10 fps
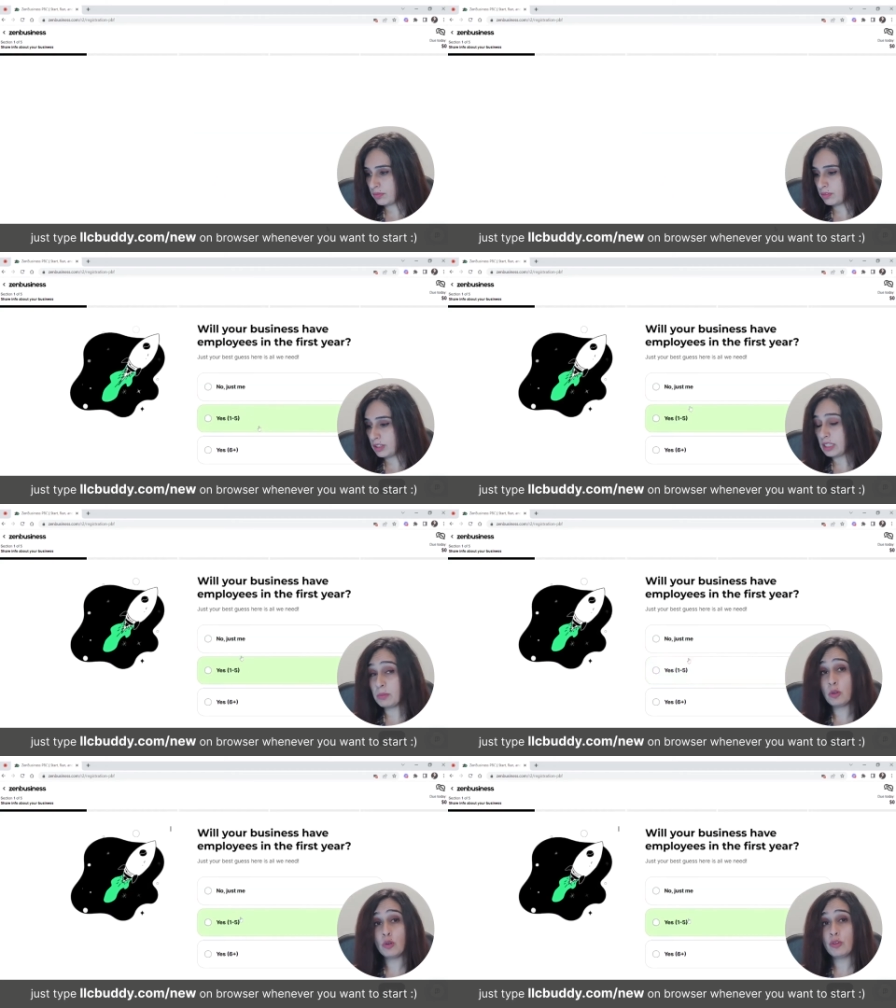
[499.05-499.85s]
Let them
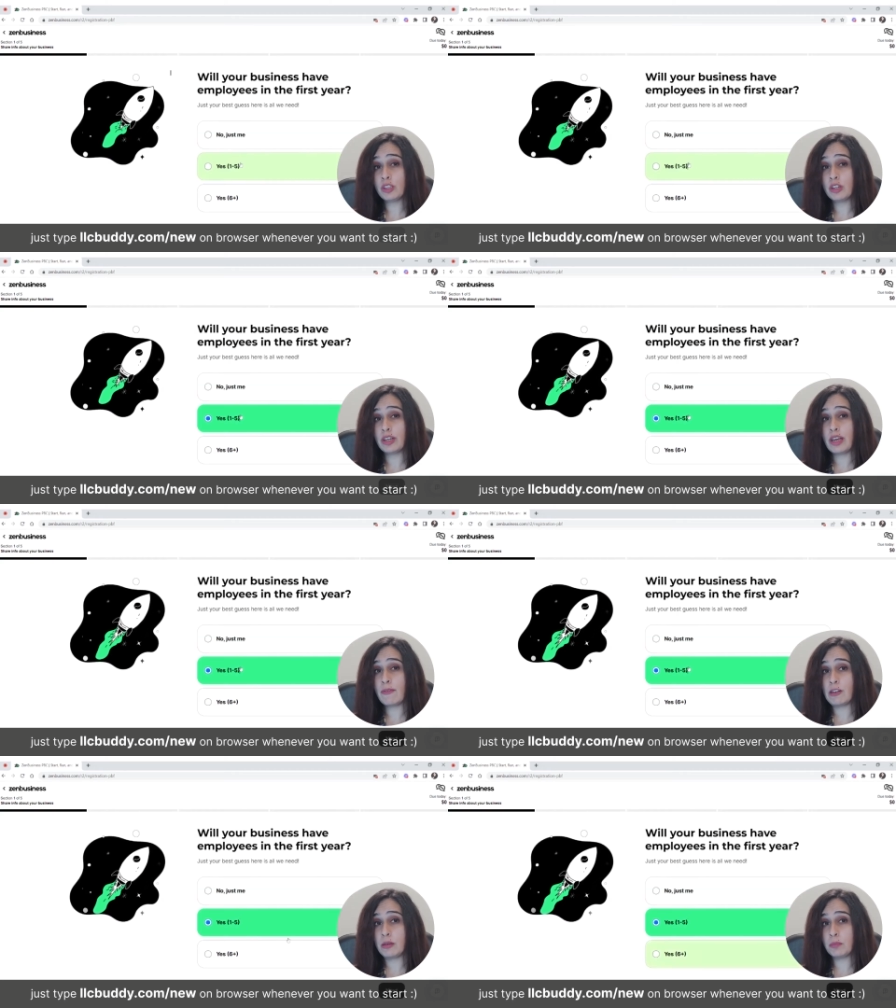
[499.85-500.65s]
know if you're going to have
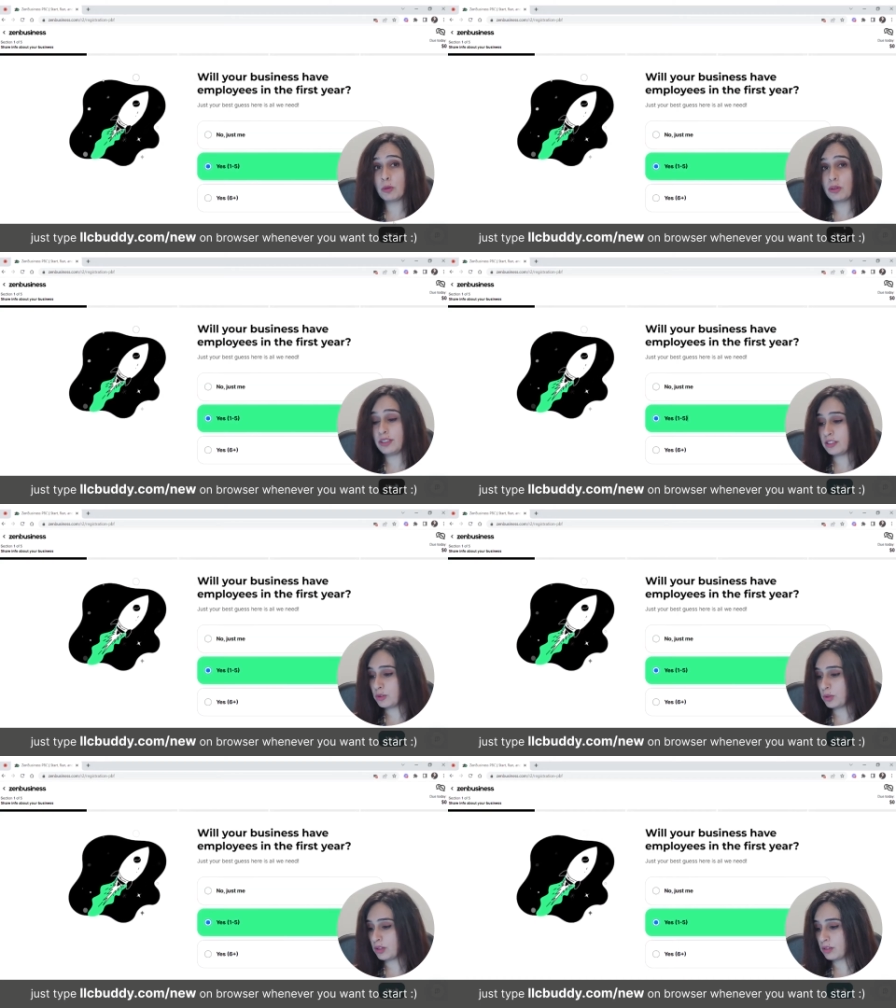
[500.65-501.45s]
any employees as
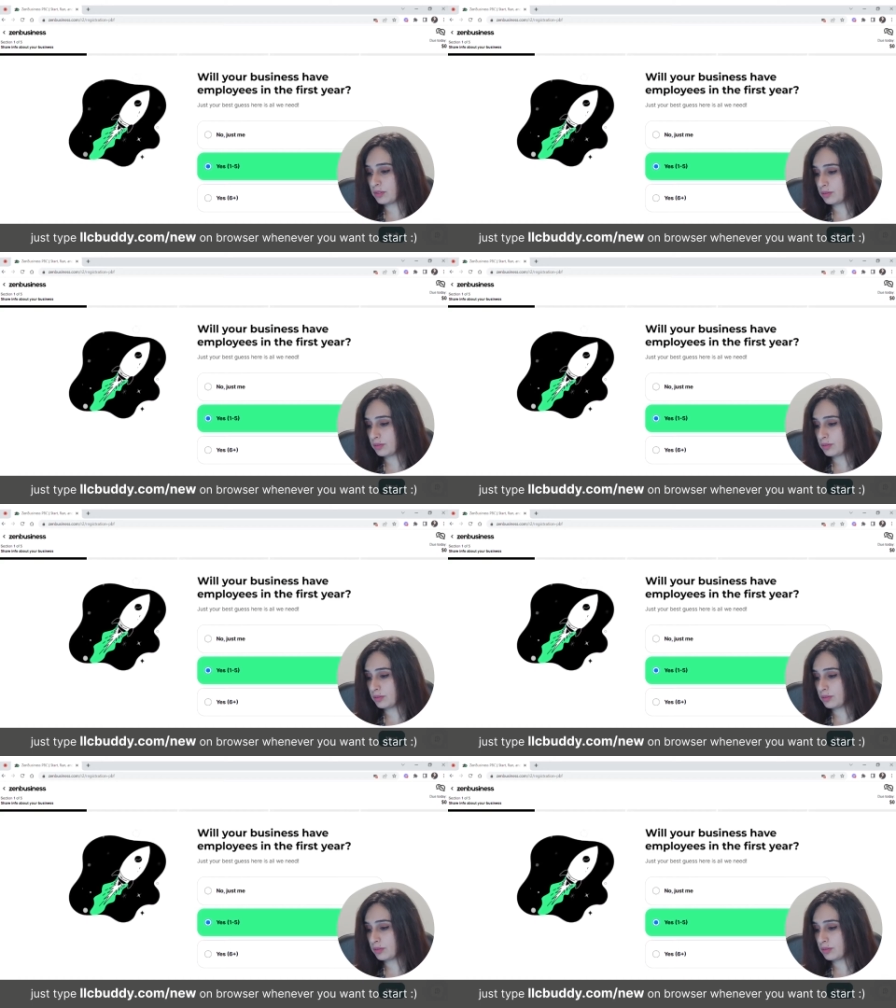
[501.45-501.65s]
well.